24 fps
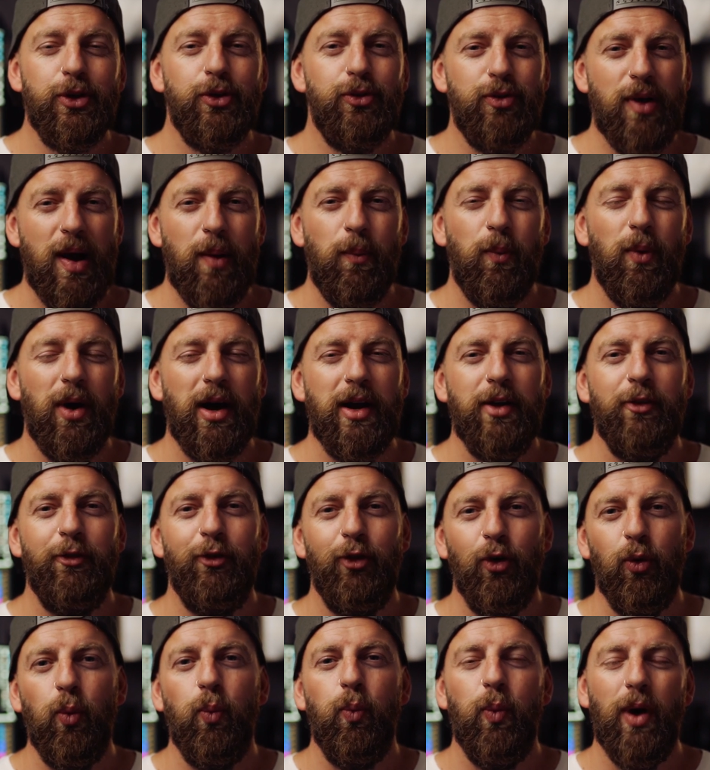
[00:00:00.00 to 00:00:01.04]
could grab one
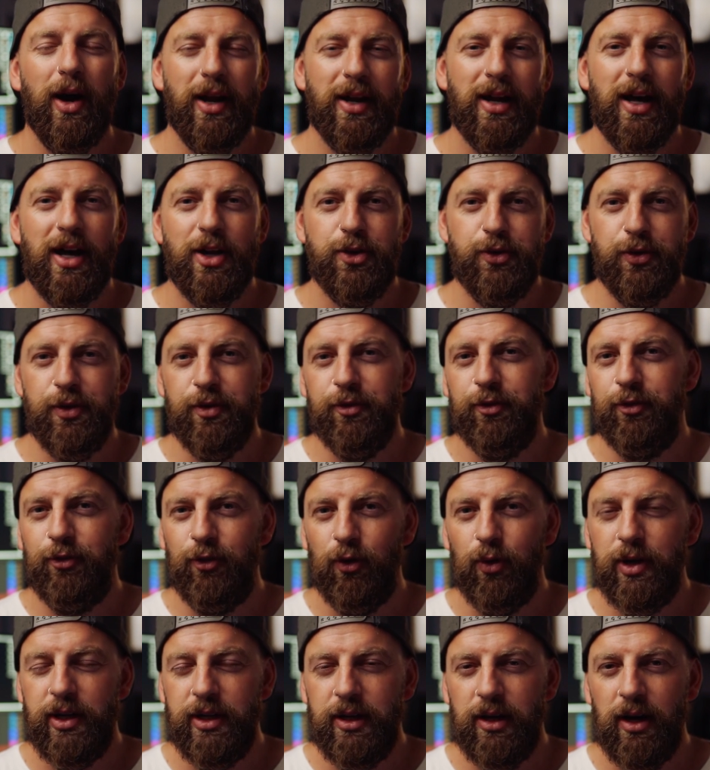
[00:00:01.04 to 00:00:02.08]
for
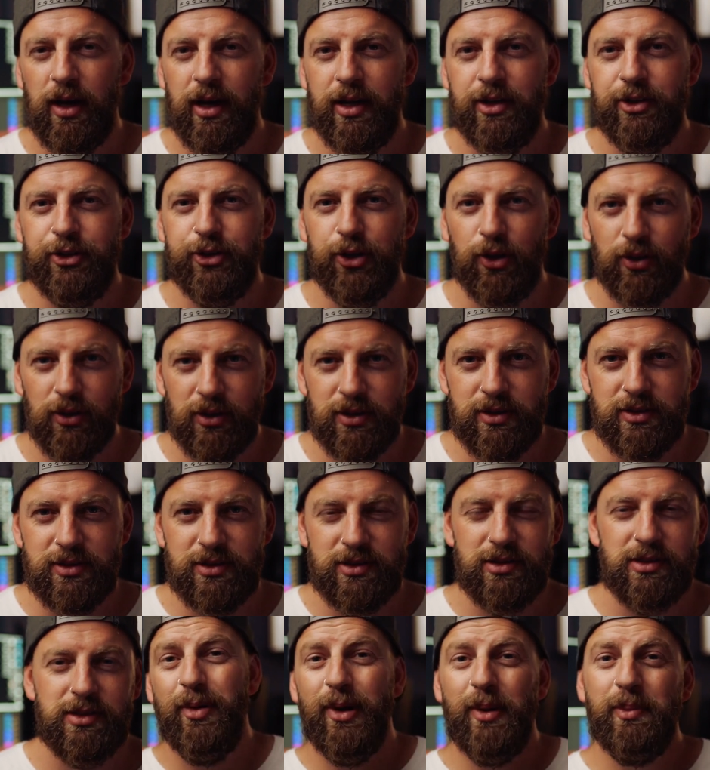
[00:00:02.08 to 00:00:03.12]

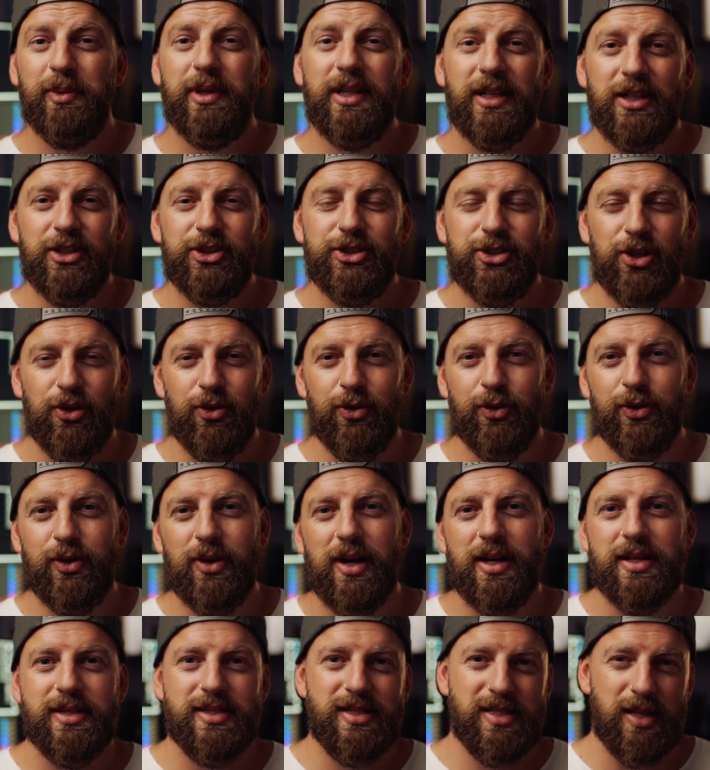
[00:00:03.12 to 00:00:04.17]
$149. But I'm gonna show you
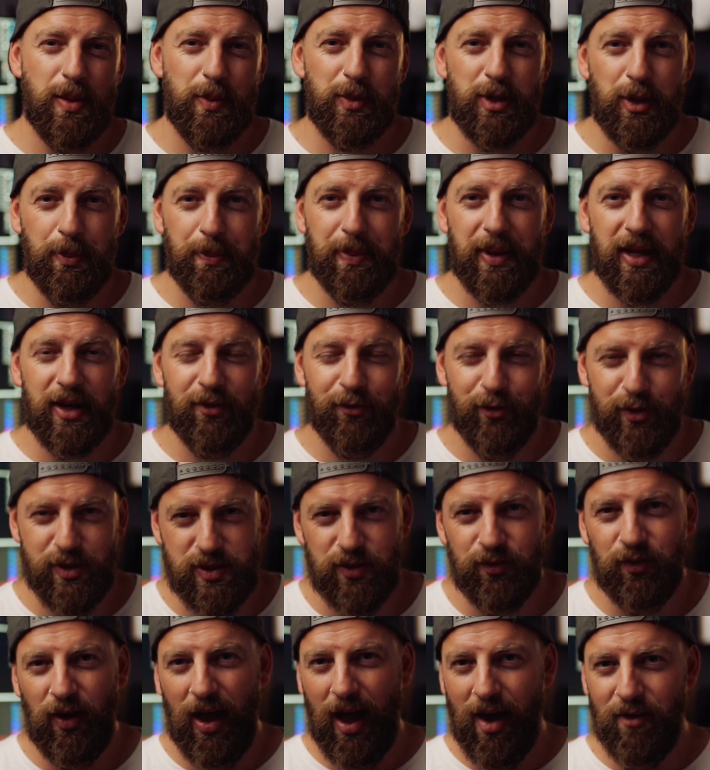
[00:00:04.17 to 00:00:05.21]
guys some of the
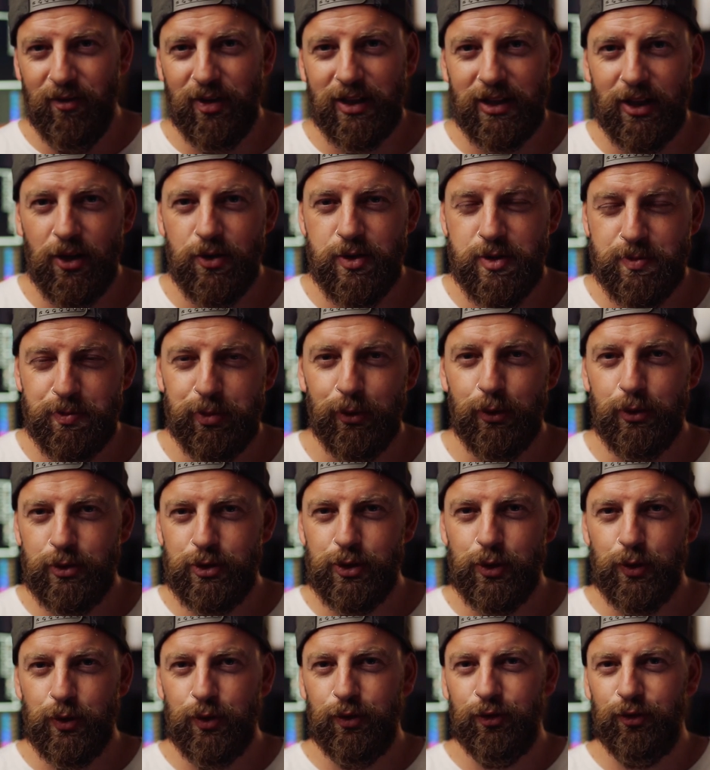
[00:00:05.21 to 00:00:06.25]
benefits of having those
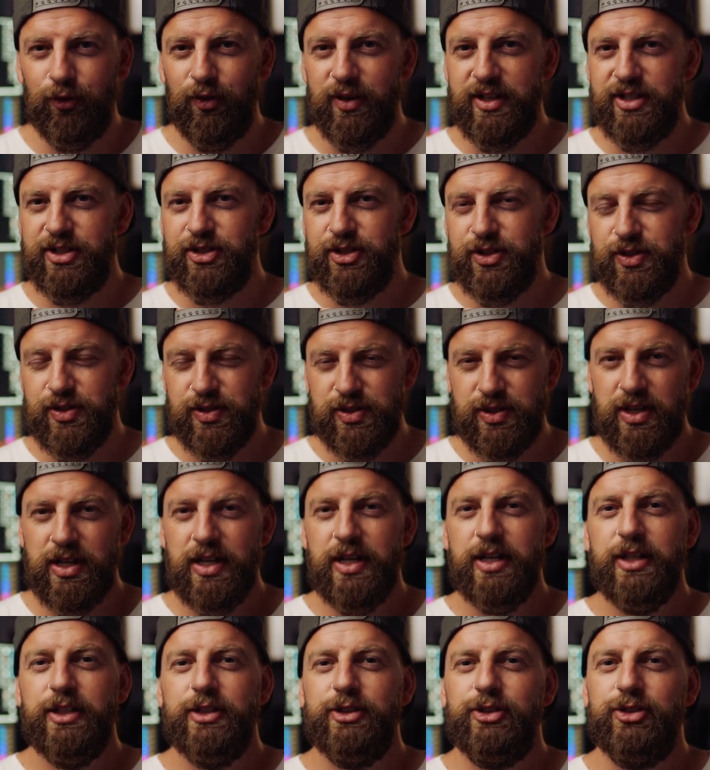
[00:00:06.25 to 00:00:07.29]
Bluetooth features.
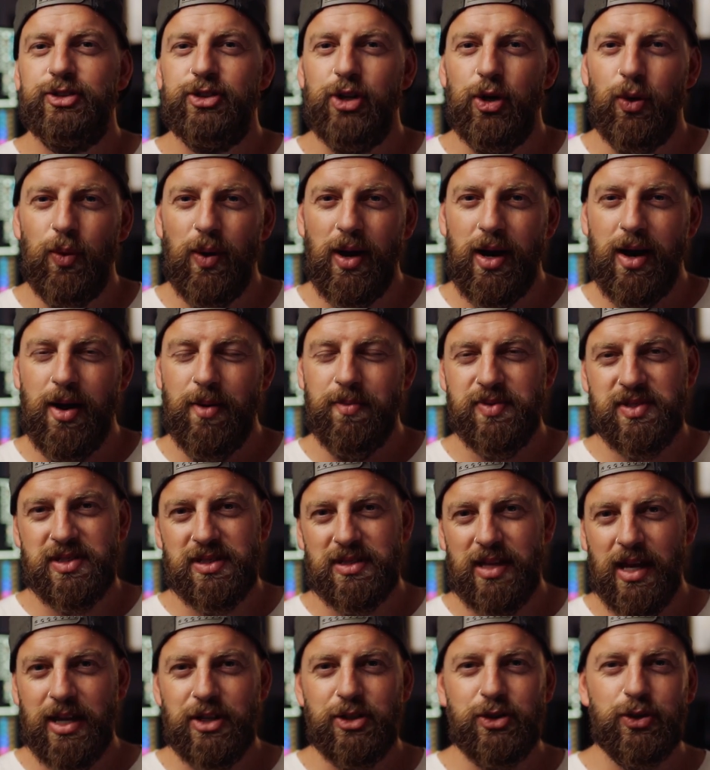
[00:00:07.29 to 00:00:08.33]
So um,
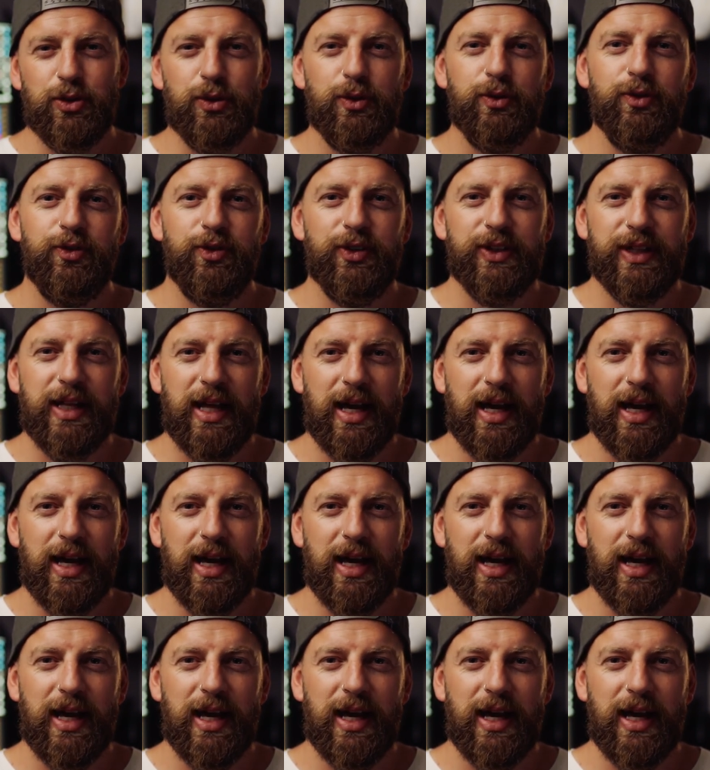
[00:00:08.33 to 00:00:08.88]
stay tuned for